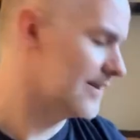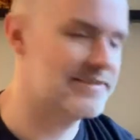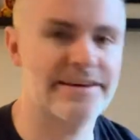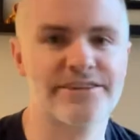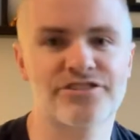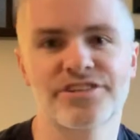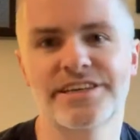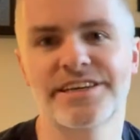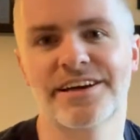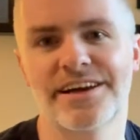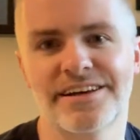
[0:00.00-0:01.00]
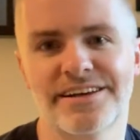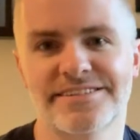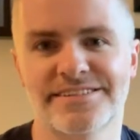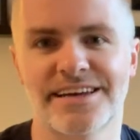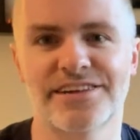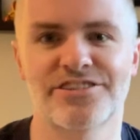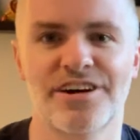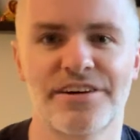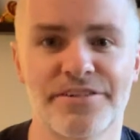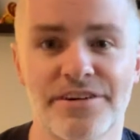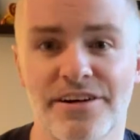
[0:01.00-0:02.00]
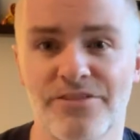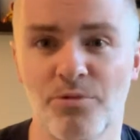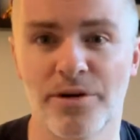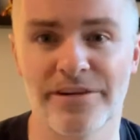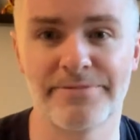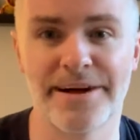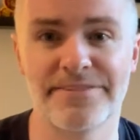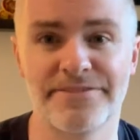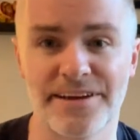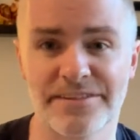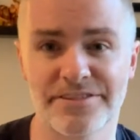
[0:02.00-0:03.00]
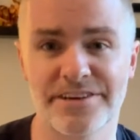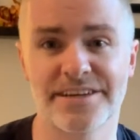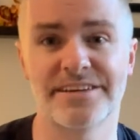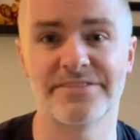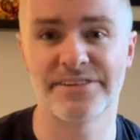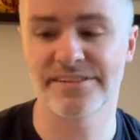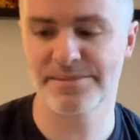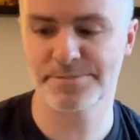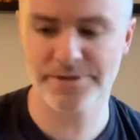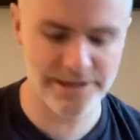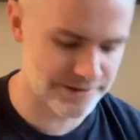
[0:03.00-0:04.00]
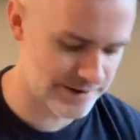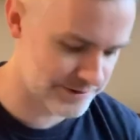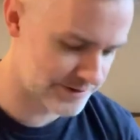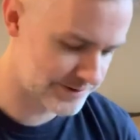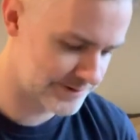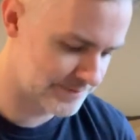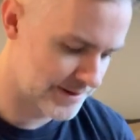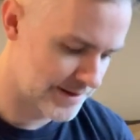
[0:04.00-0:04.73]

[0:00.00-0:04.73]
It's actually uh, a sketch cover of one of my favorite Invincible characters.